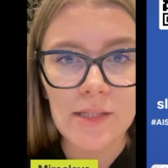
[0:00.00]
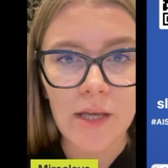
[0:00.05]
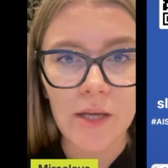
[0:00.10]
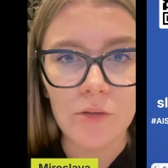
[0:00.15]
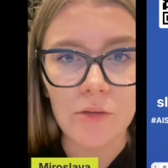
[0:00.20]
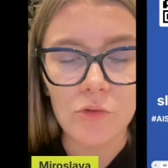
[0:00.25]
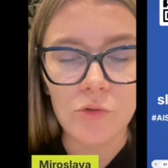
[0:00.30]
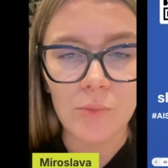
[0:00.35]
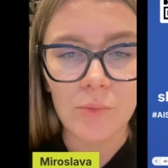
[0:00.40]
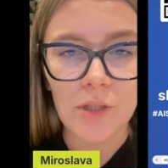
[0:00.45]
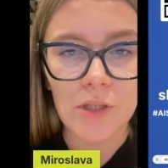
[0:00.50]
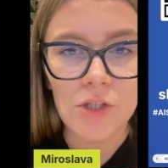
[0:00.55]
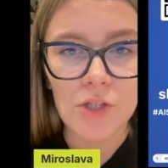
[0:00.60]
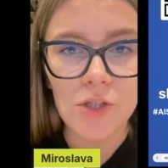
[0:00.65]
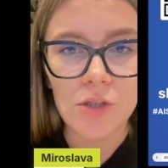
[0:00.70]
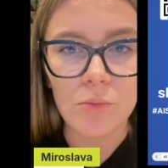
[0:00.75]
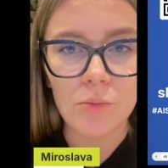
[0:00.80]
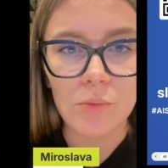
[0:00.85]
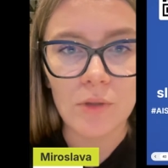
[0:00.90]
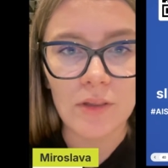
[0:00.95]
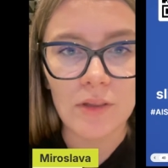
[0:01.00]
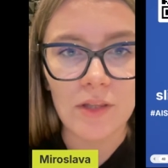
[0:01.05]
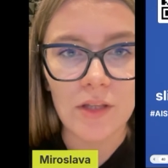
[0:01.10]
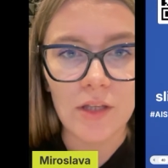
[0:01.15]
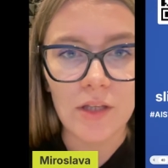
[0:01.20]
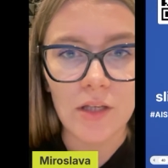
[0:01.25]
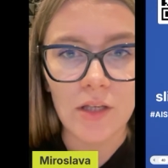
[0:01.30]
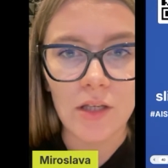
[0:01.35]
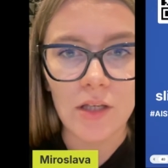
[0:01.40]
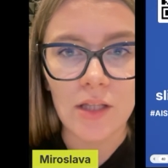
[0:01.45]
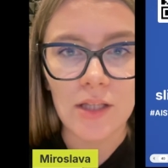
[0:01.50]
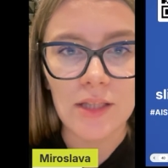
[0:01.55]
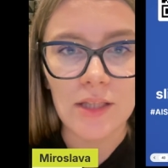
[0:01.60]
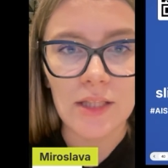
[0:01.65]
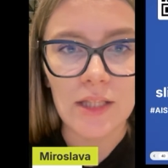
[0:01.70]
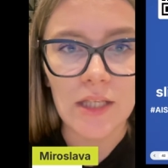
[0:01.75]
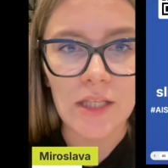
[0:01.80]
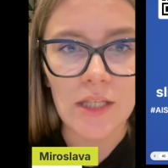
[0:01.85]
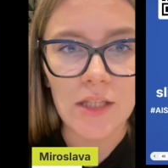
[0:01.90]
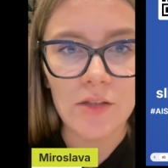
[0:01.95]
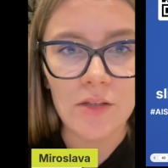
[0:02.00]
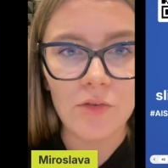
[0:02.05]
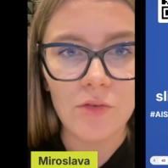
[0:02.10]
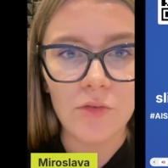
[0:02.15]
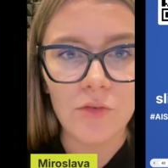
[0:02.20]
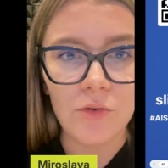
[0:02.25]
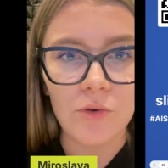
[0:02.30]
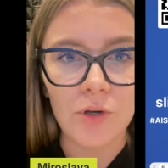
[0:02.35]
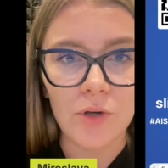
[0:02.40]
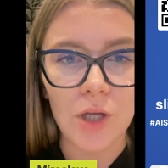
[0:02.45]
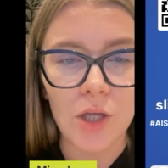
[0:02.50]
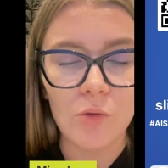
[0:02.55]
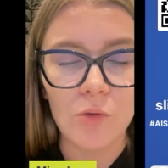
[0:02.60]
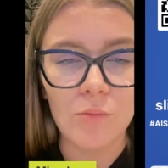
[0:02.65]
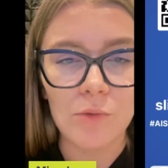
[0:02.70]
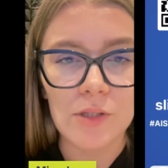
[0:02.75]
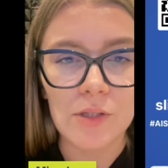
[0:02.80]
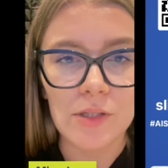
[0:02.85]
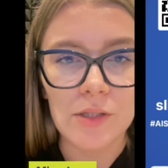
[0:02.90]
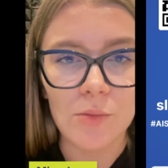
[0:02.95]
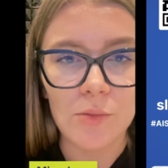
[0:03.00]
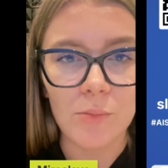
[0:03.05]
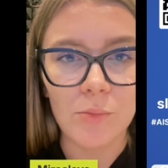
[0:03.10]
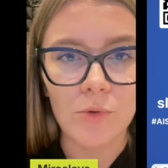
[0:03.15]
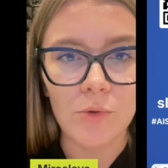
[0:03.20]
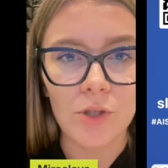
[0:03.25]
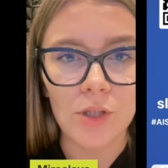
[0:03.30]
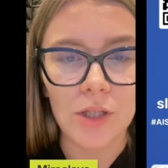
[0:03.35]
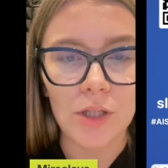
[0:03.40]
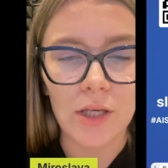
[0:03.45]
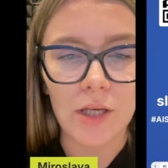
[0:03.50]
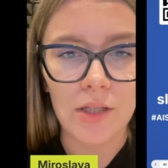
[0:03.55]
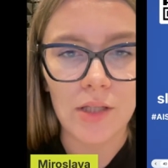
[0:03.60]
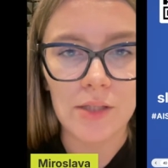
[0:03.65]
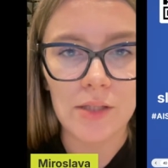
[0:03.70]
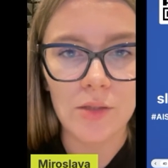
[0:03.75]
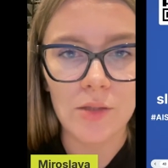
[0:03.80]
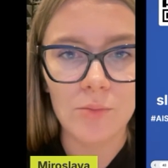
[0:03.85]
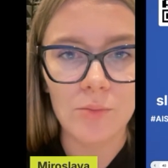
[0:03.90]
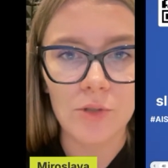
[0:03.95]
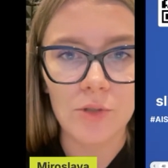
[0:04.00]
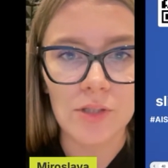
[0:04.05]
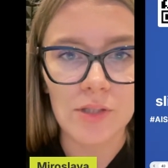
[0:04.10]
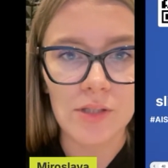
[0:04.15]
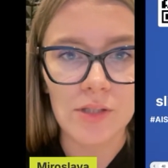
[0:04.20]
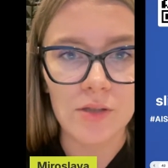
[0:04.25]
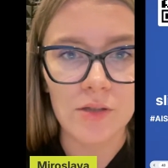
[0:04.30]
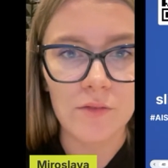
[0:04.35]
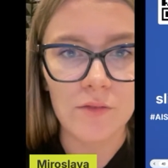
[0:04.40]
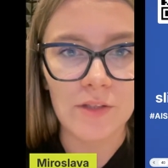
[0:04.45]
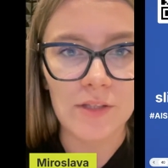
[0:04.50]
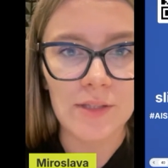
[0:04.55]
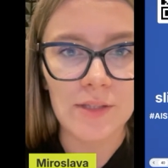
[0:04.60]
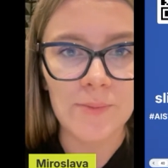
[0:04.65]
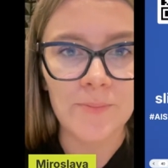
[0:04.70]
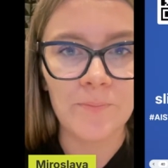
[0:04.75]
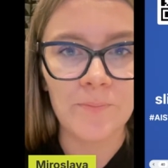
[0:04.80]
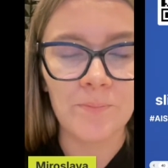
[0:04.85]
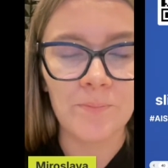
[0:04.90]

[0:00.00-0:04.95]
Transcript: automation with the need for human support and customer service?